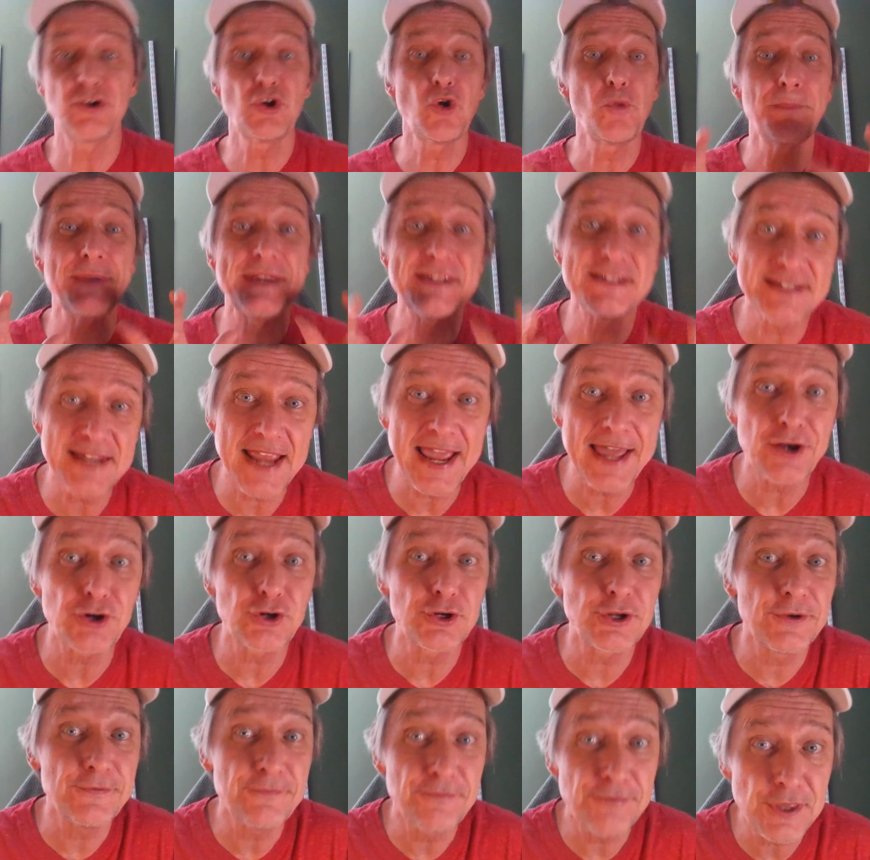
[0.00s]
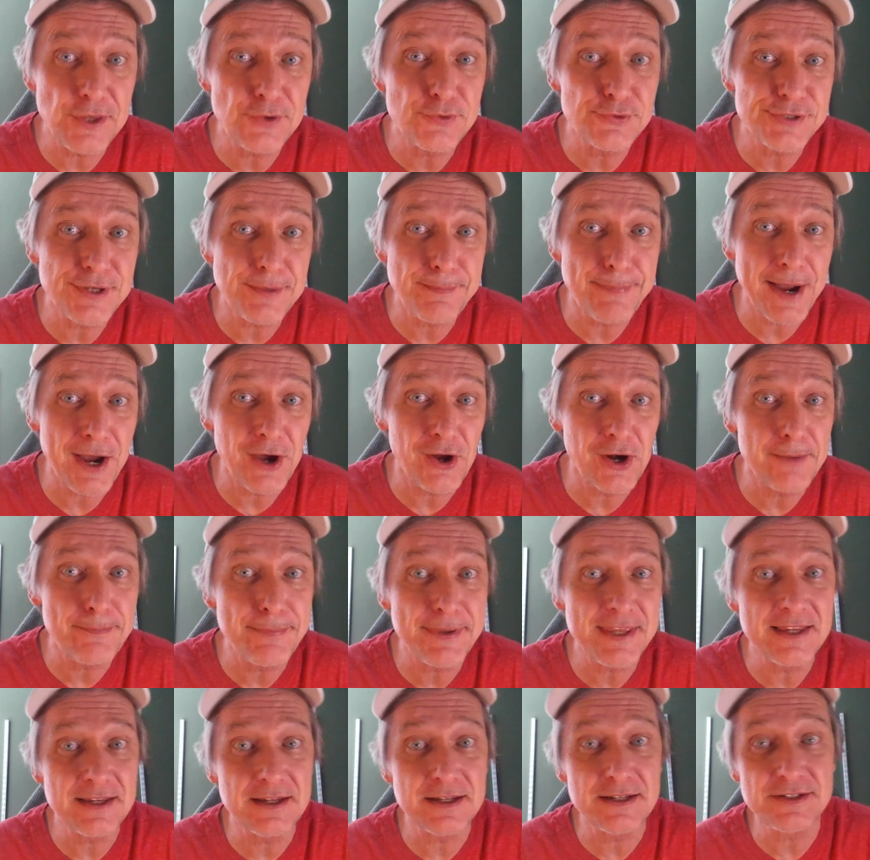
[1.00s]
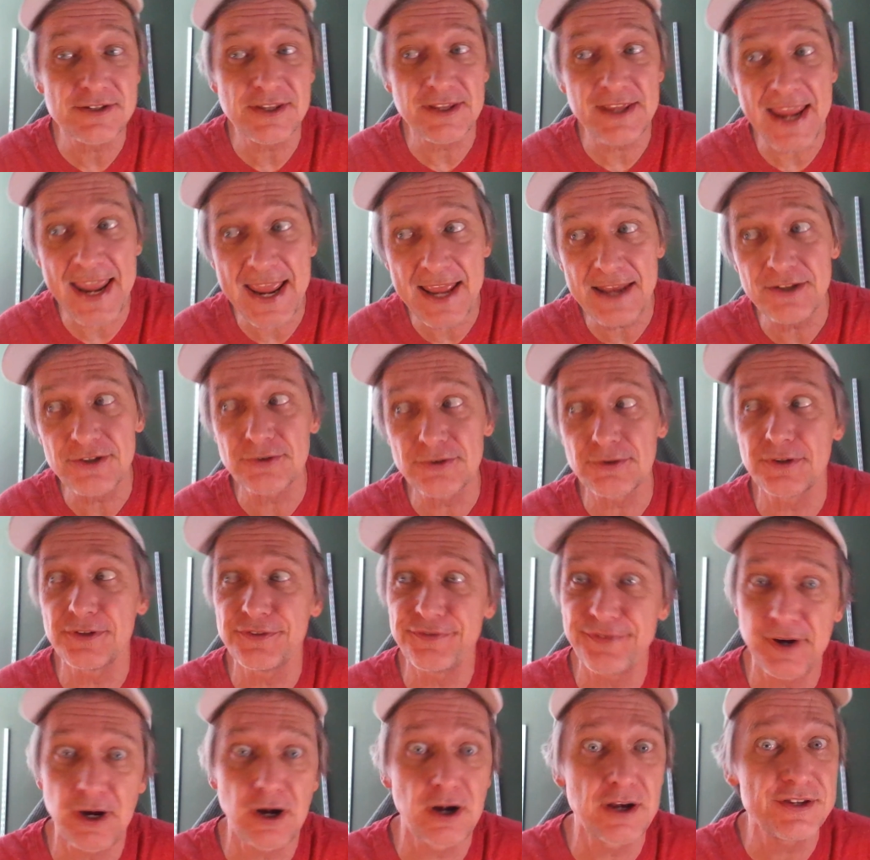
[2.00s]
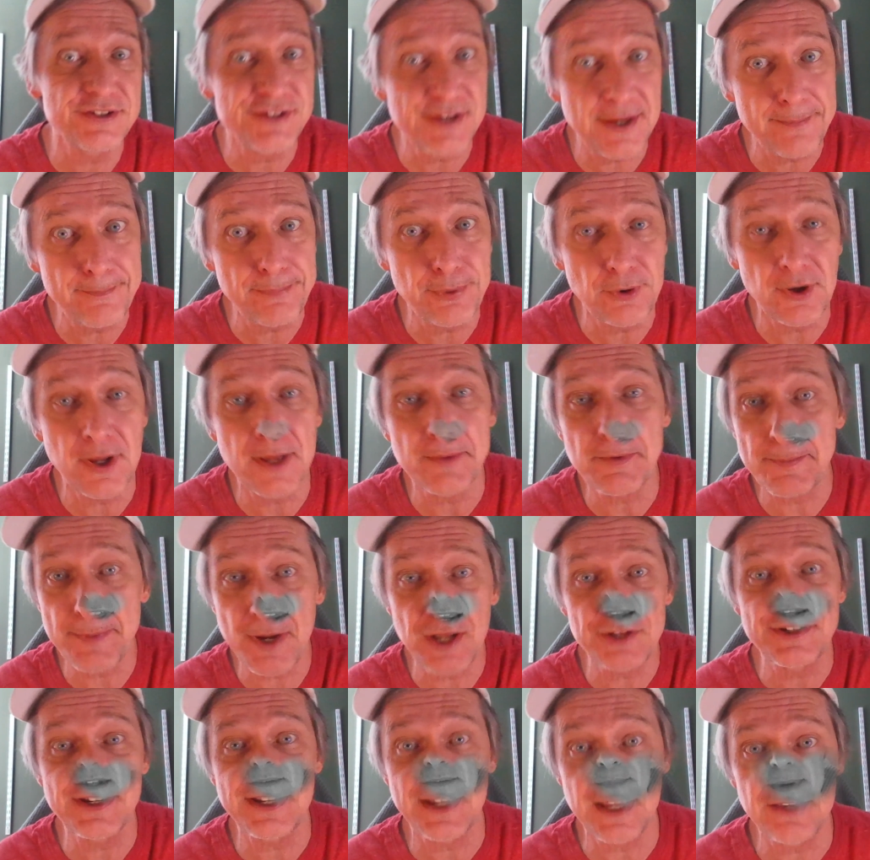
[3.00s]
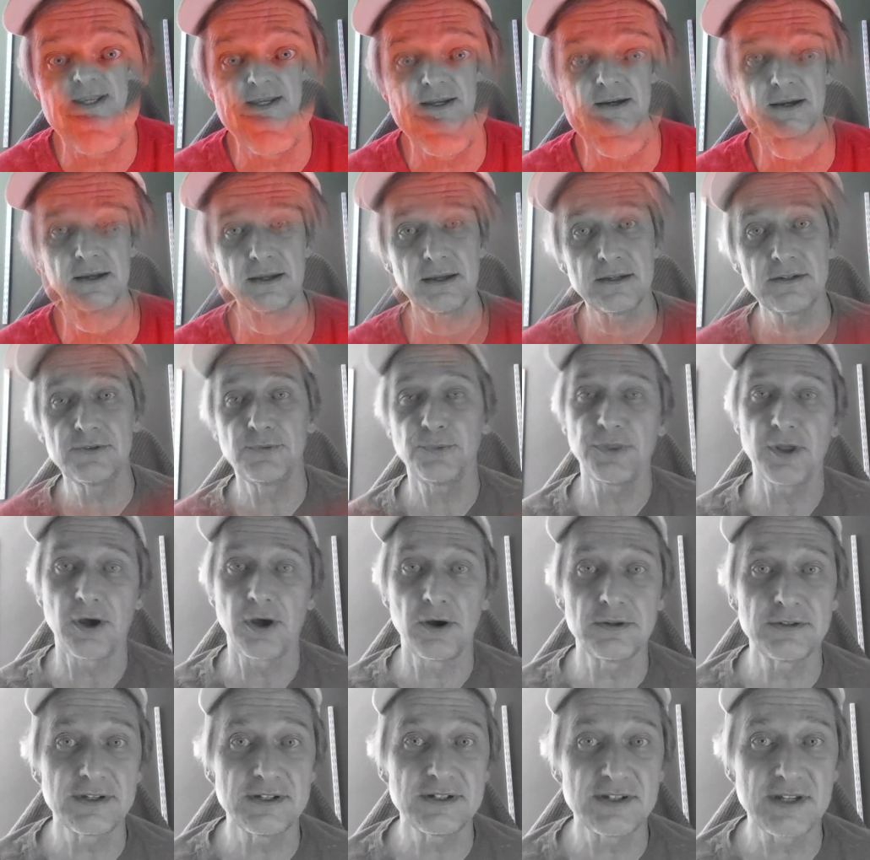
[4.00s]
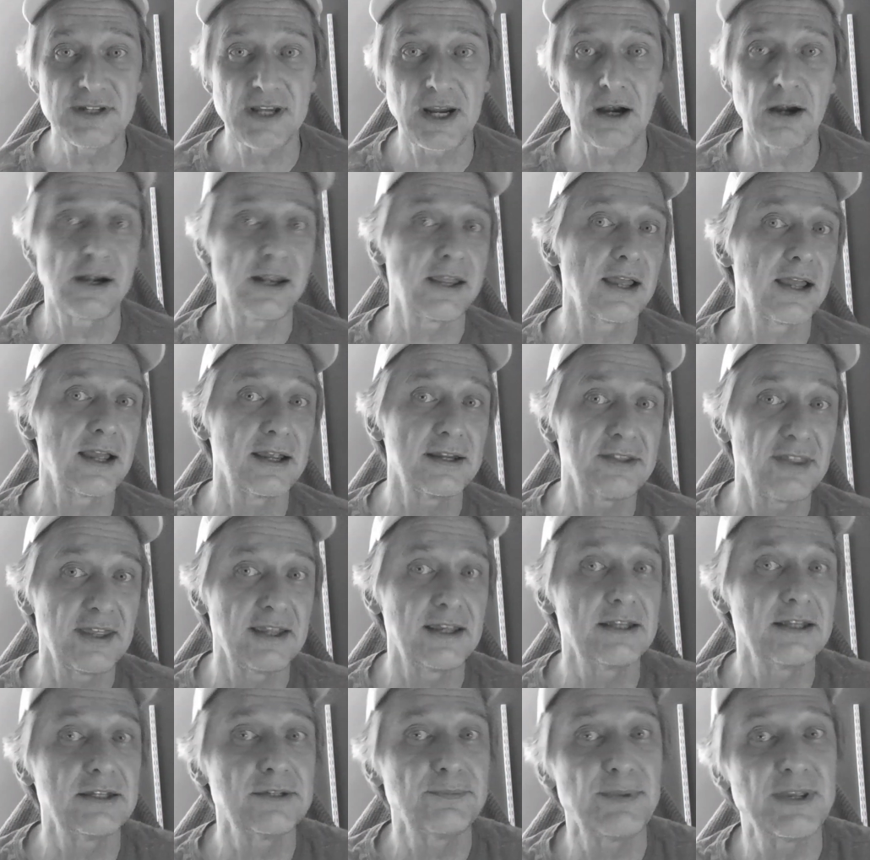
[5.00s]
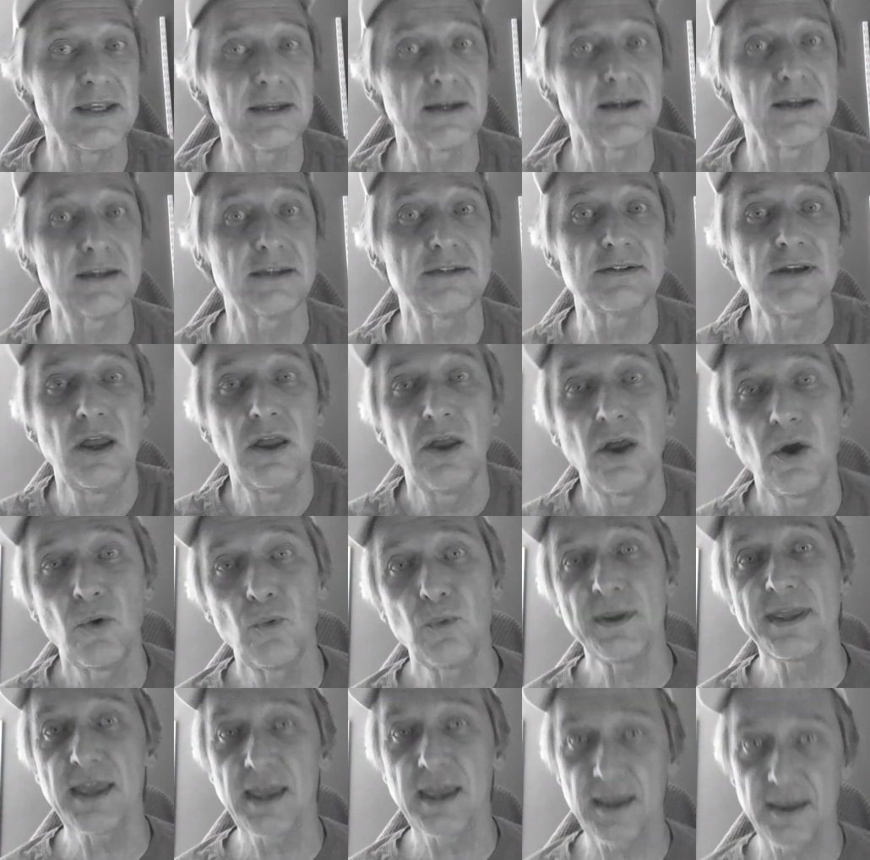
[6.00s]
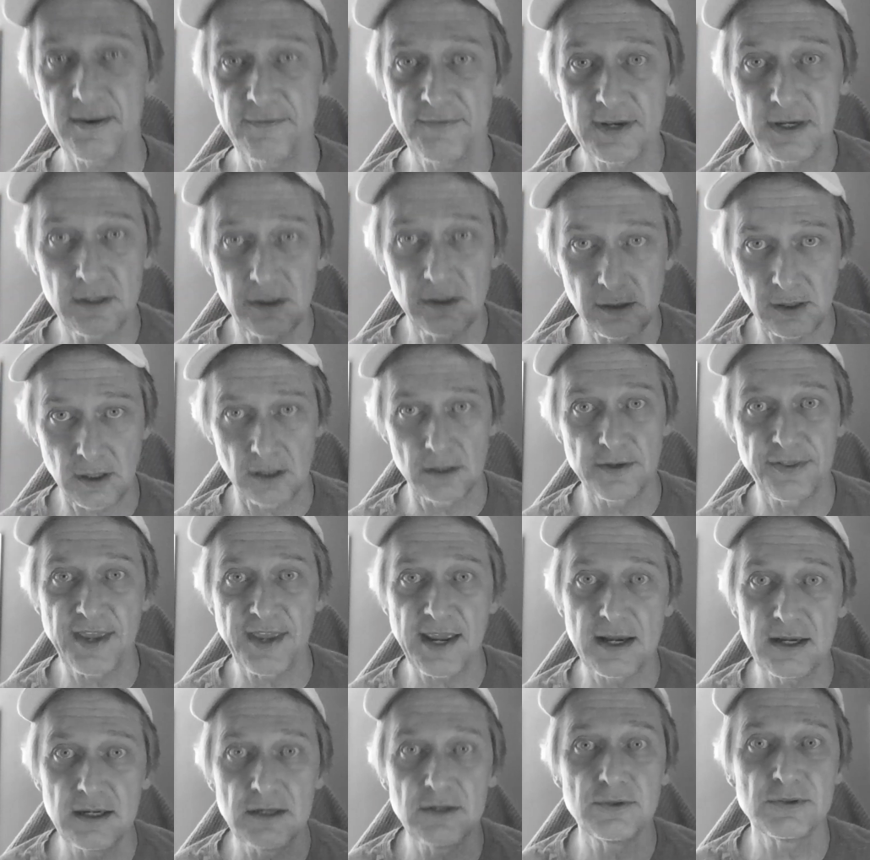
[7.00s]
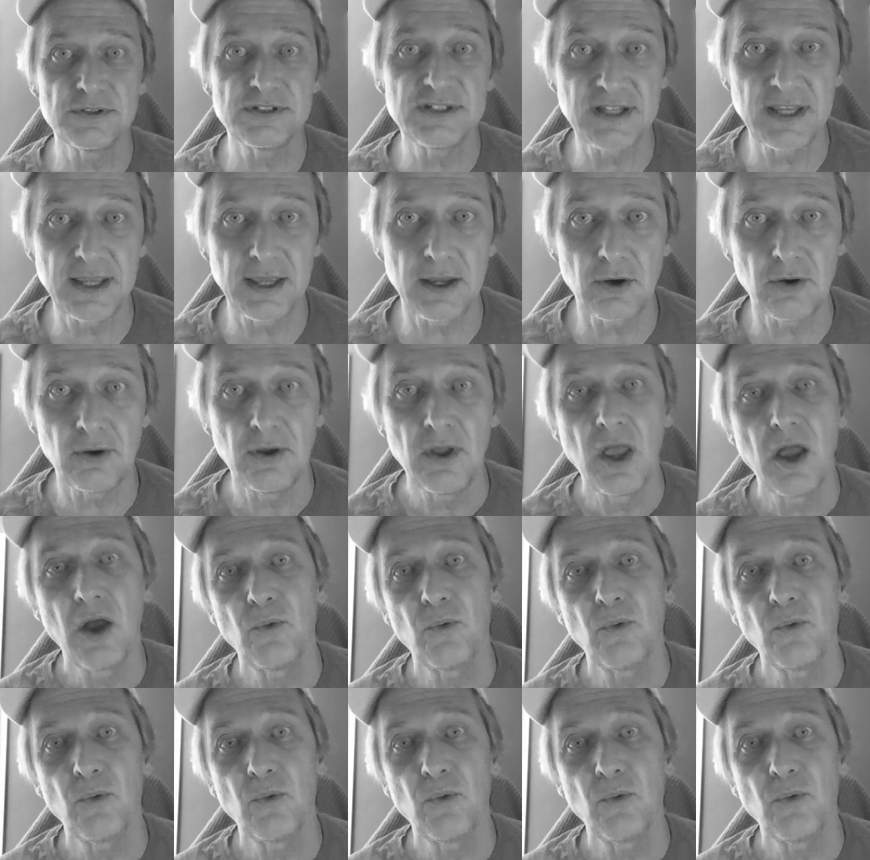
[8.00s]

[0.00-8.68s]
Now, don't be sad or confused about it, because the answer is very simple. I think it's because, with all sincerity, I think it's because we haven't learned that new skill.